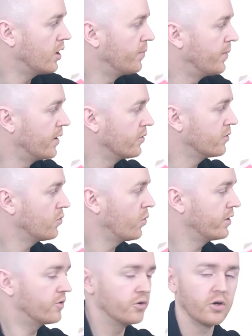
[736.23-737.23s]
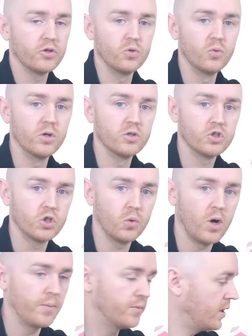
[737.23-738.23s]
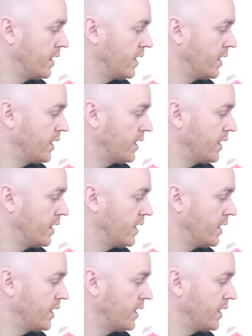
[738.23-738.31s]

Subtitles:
about whether or not you will show up.